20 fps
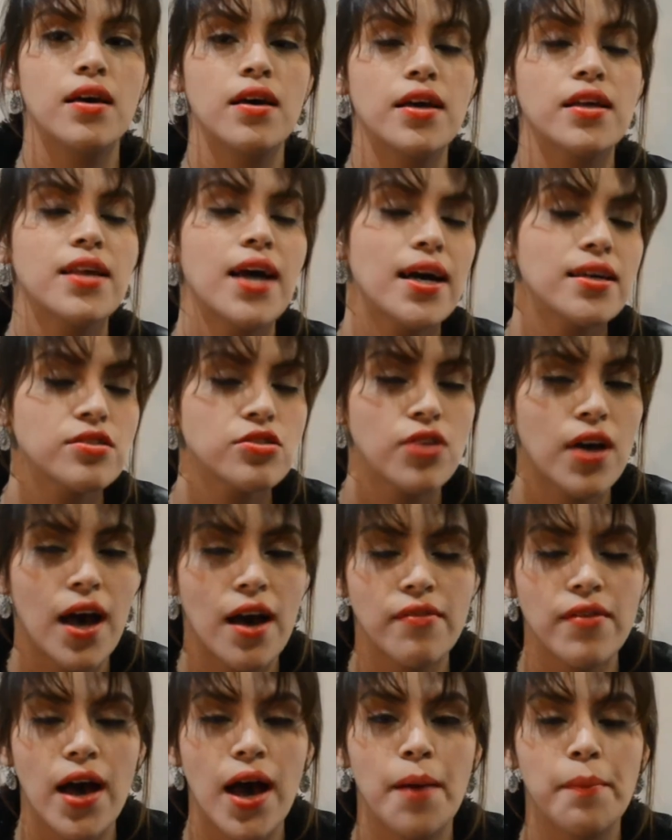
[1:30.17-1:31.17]
It has to
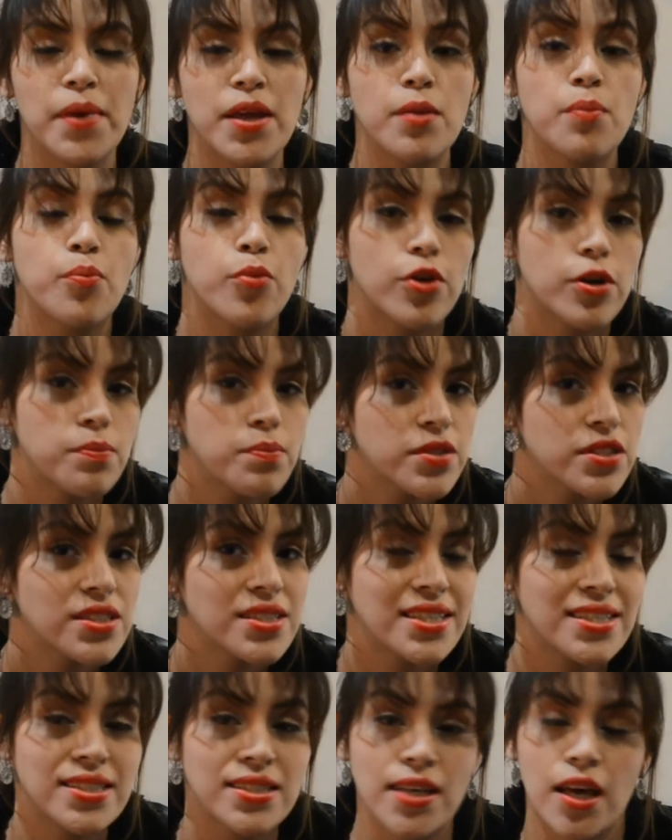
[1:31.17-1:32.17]
have a main purpose
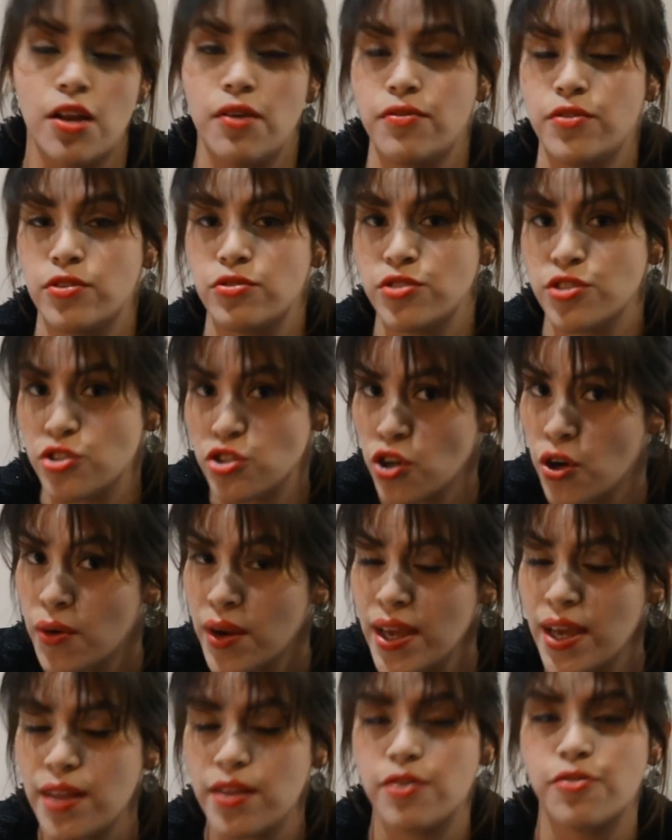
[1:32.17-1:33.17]
inside of your
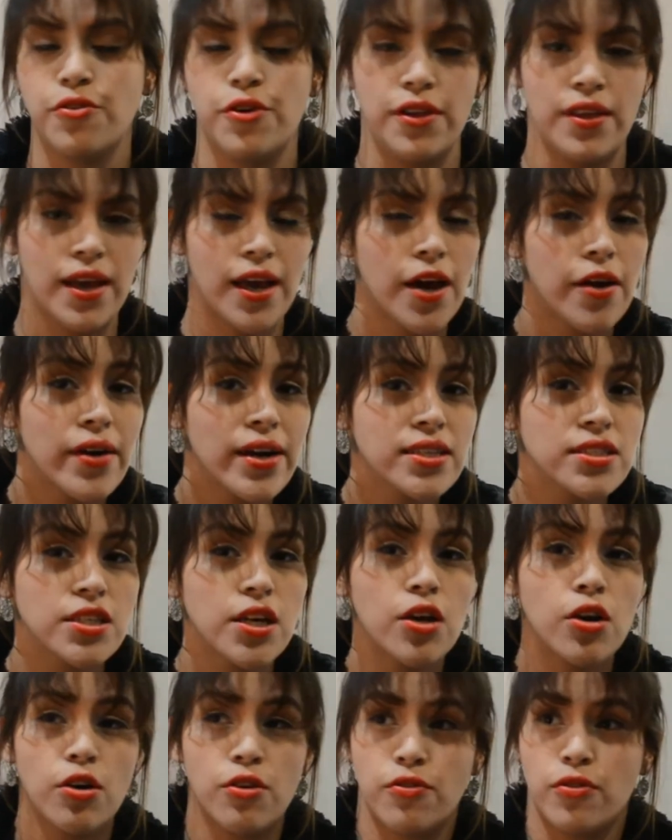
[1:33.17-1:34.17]
story, either for the
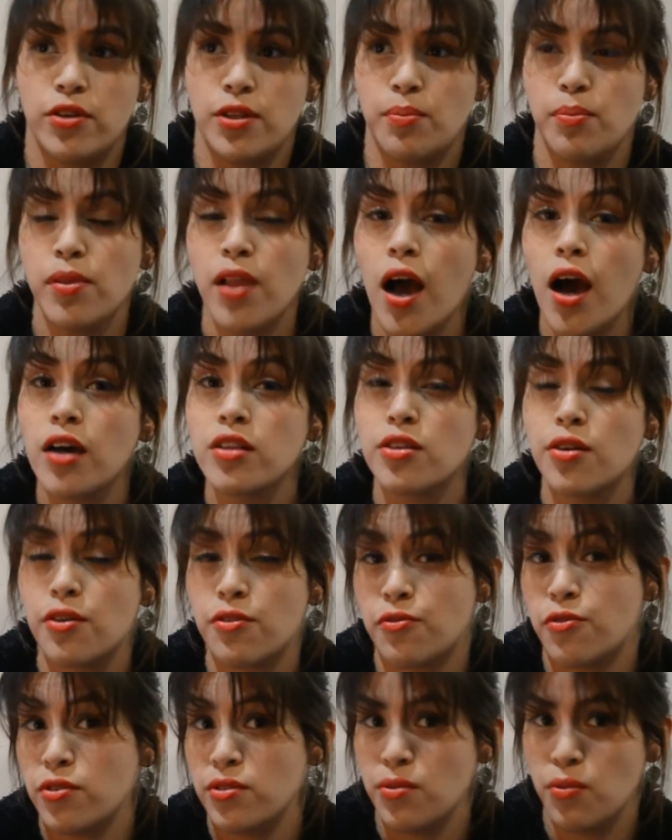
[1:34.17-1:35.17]
character or for the plot or
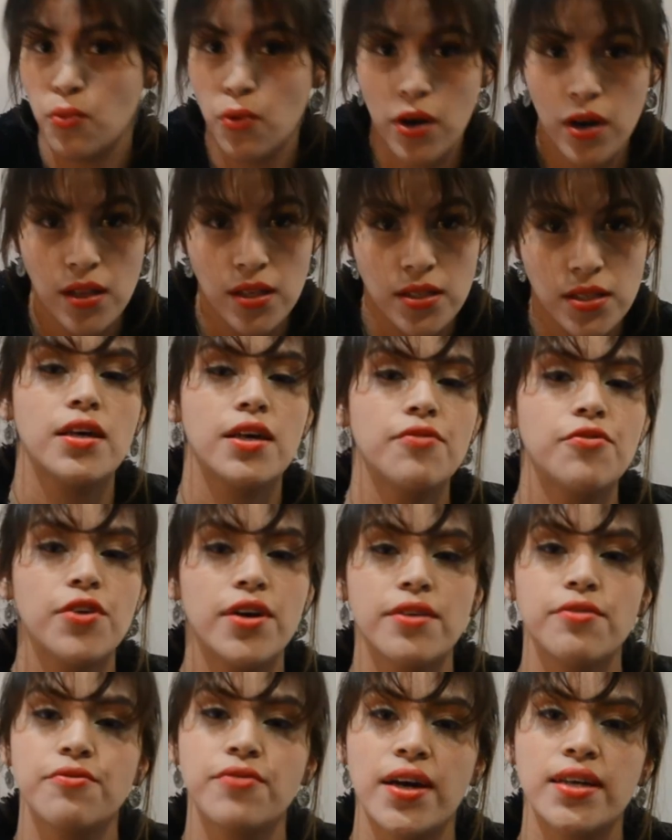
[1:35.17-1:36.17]
for the world. If you
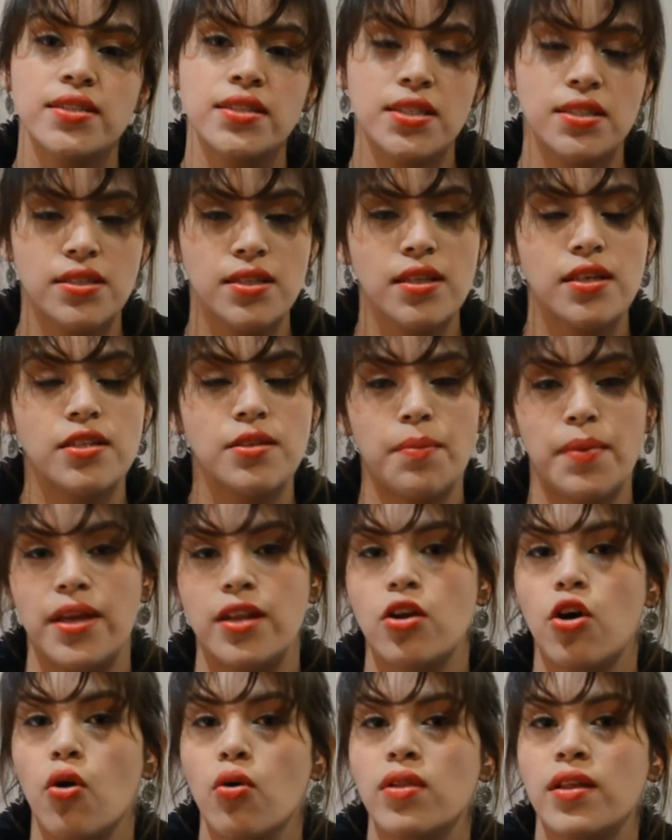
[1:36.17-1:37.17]
can find easily the
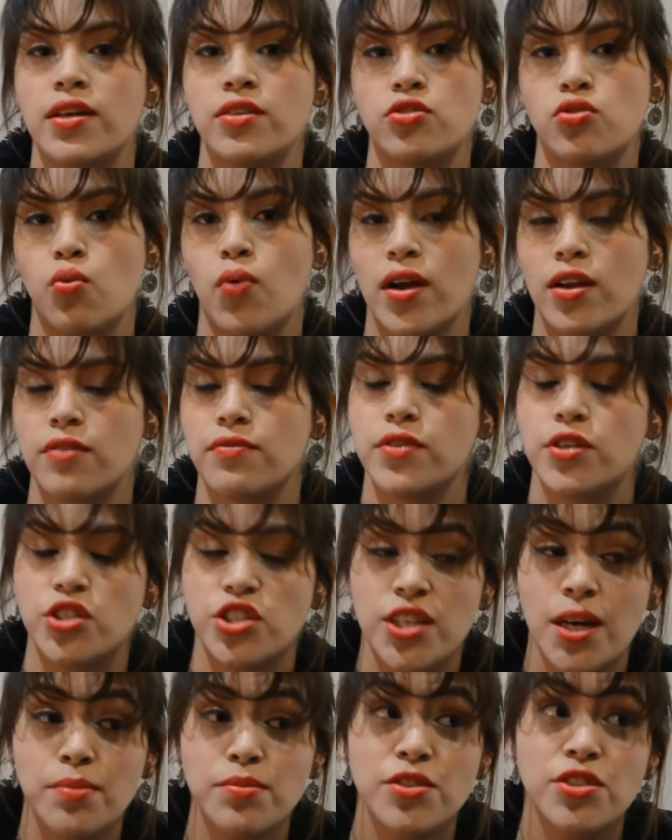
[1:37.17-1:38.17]
main goal into one of your
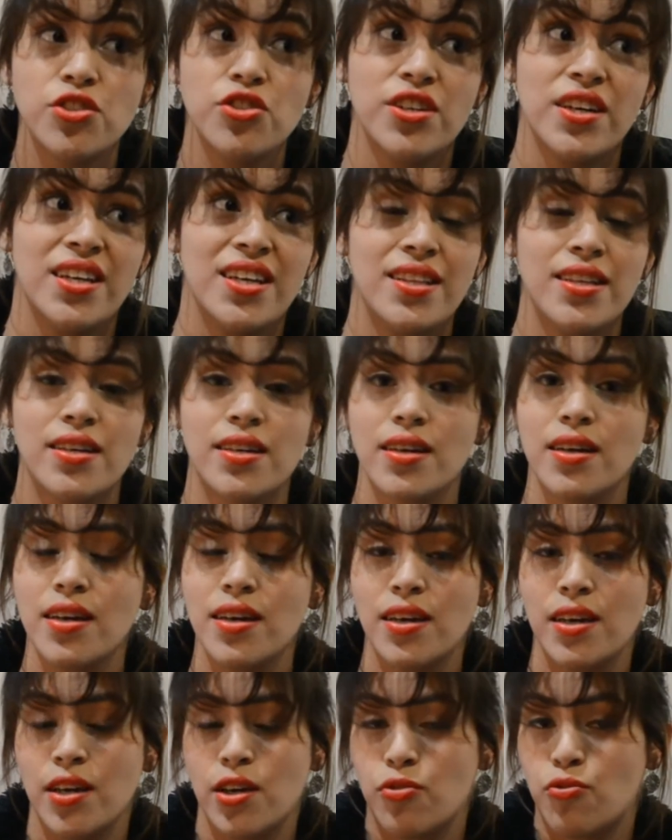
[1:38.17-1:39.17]
chapters, you can either
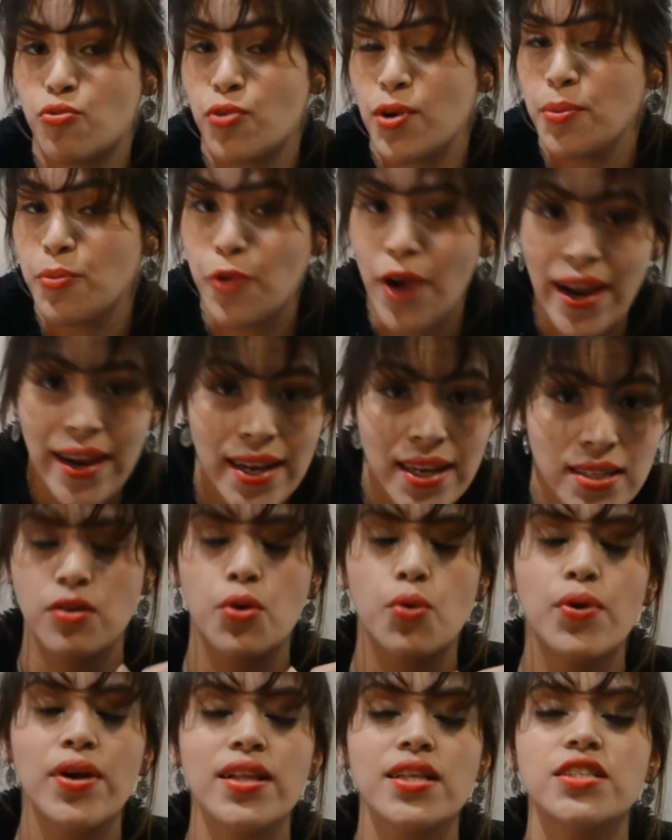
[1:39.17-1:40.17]
rewrite it,
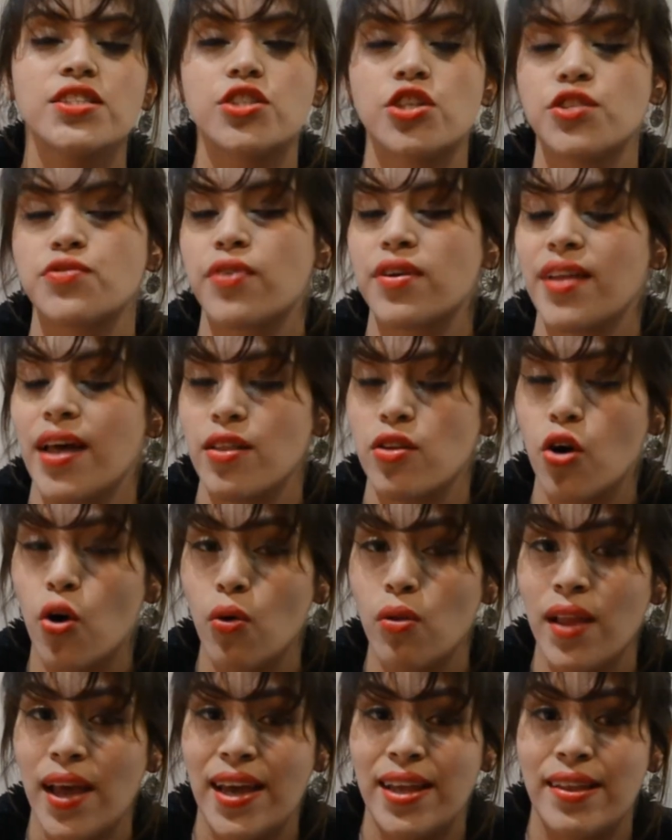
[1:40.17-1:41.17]
really search for that
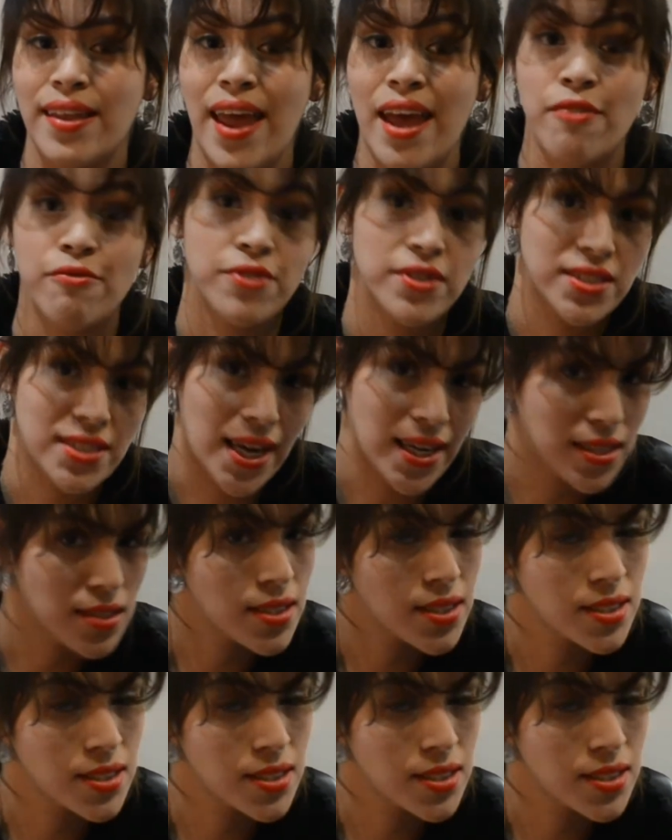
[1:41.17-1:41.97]
goal and emphasize